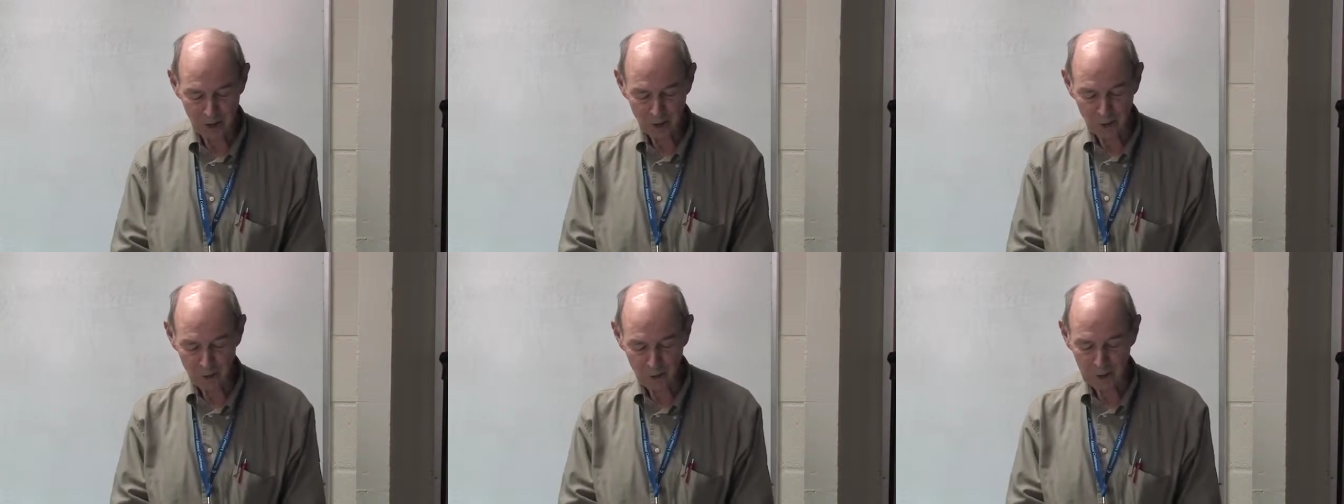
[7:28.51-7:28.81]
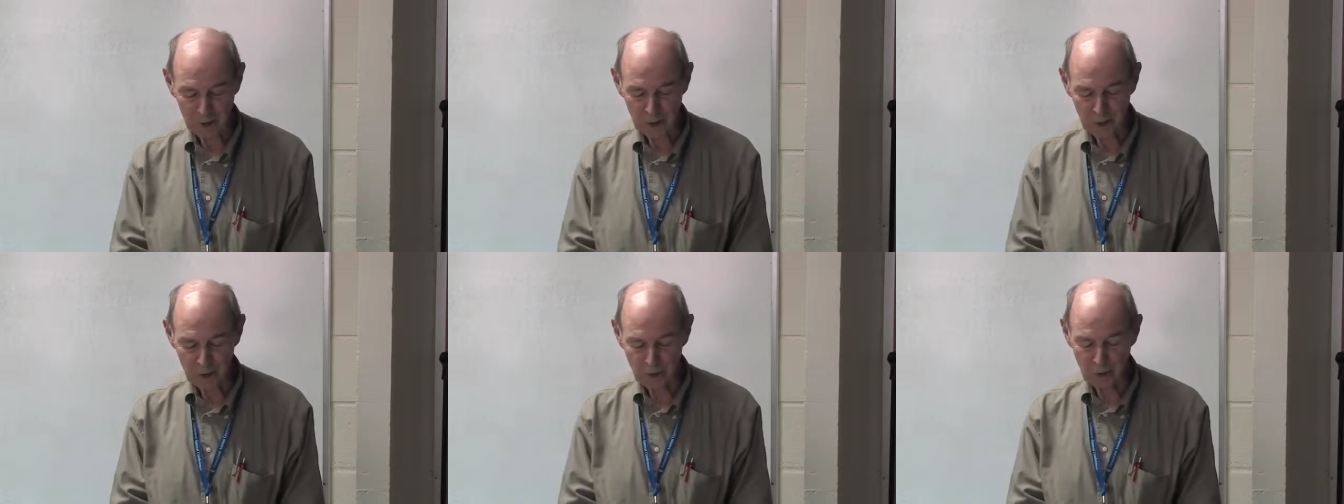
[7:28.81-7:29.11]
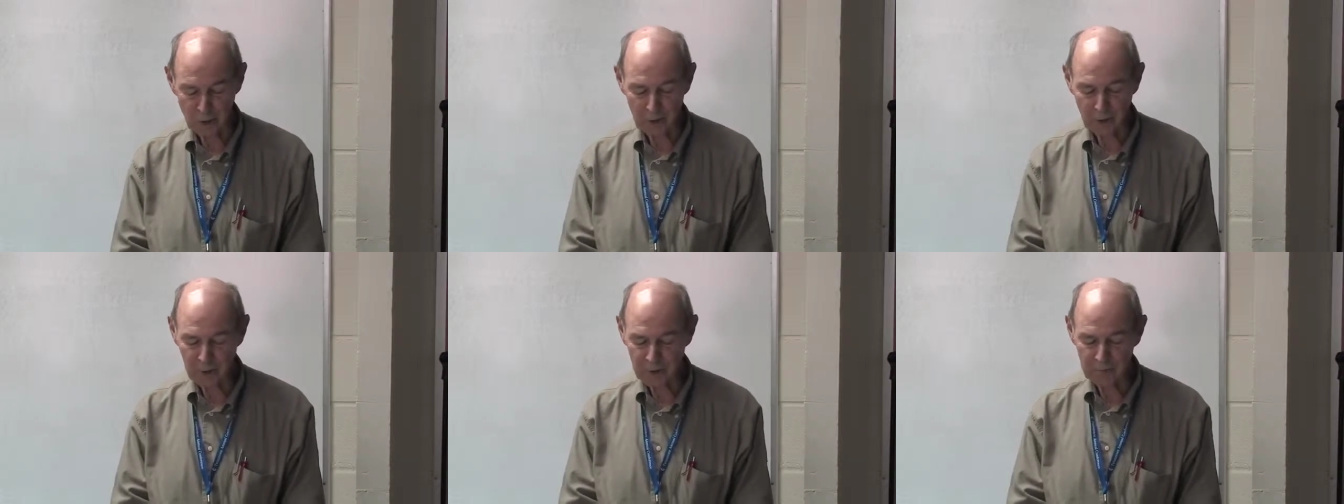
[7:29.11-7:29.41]
or
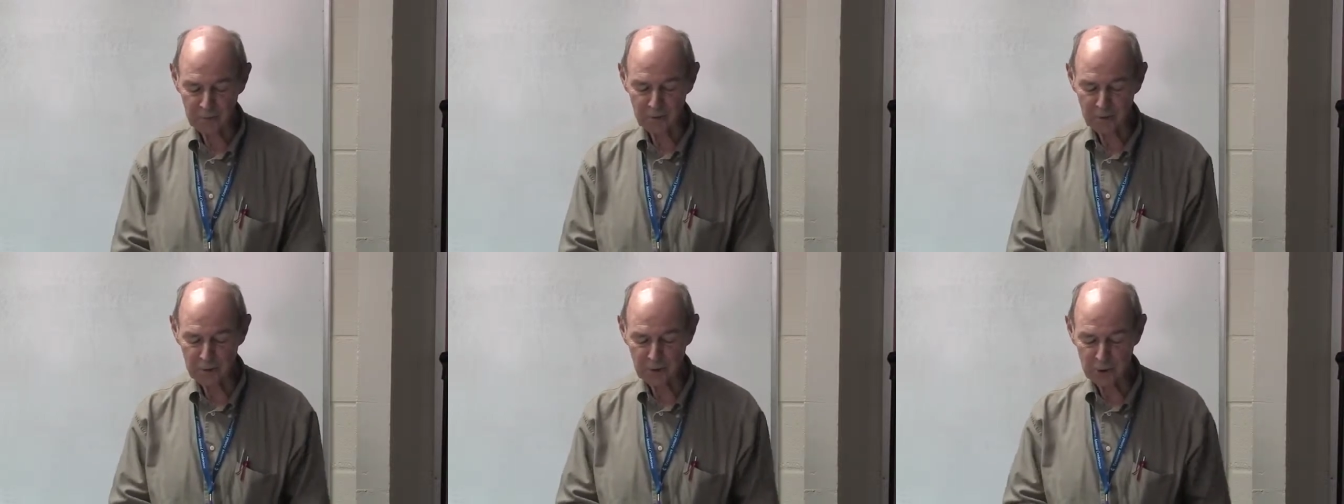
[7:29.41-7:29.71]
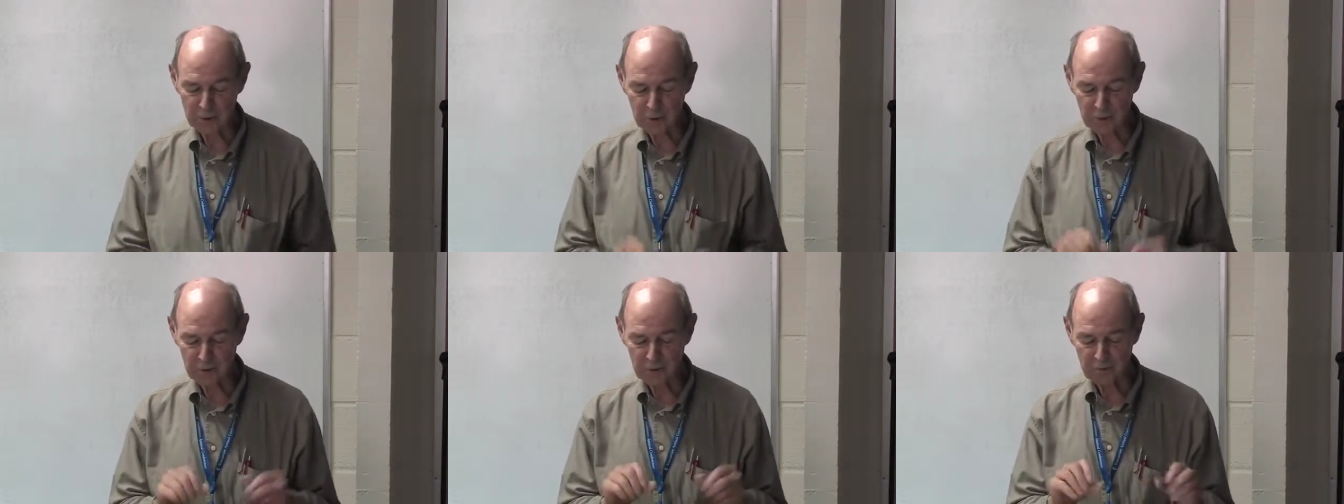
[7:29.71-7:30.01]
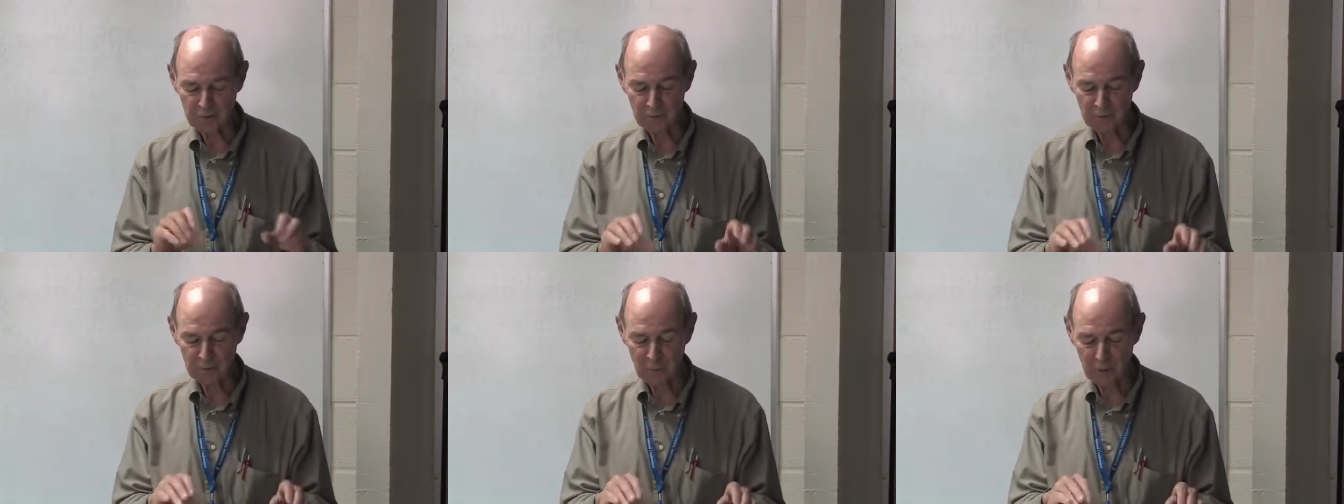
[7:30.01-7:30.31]
ignored in pursuit
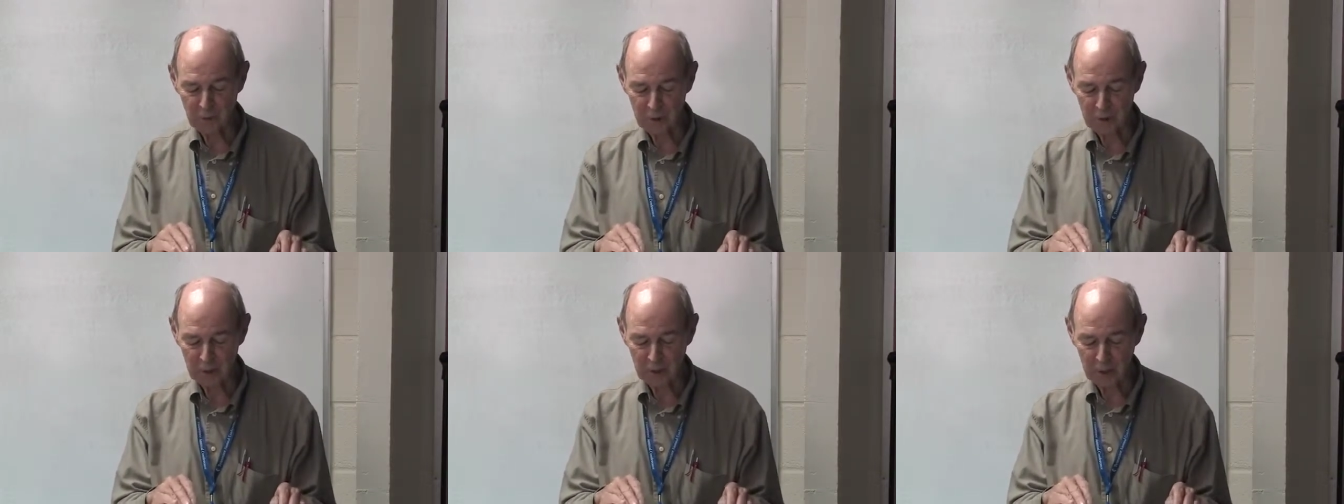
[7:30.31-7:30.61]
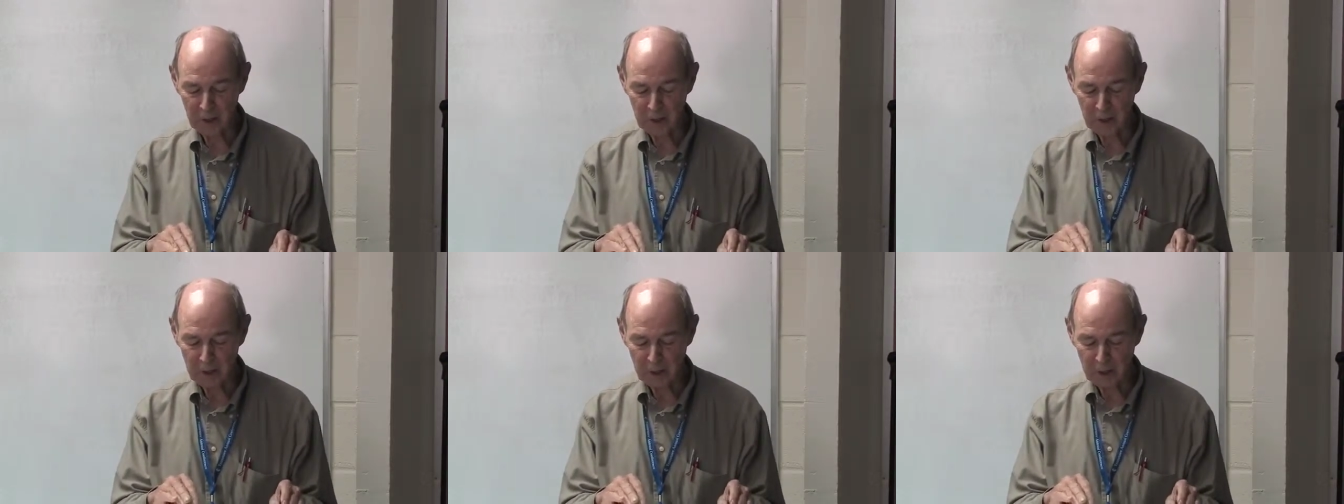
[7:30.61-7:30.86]
of more